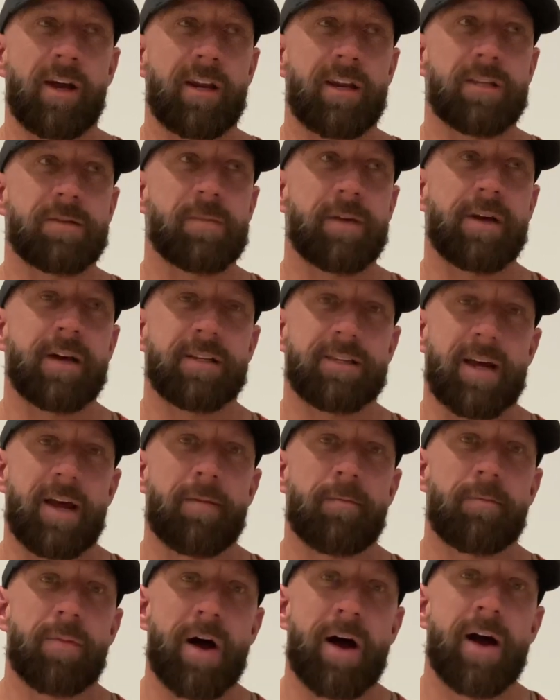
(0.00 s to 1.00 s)
and it's because
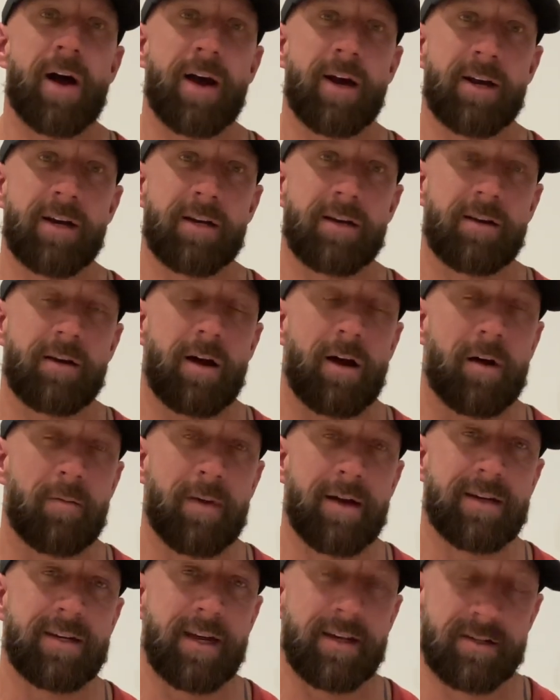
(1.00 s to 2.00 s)
I'm behind on
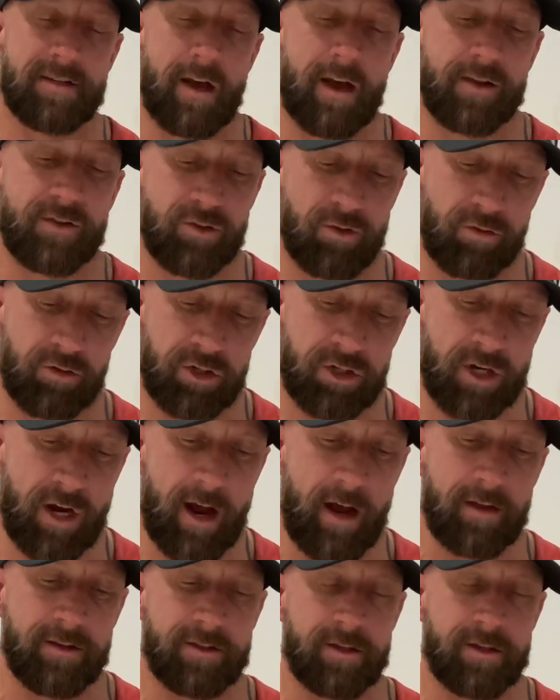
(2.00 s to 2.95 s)
my testosterone shot.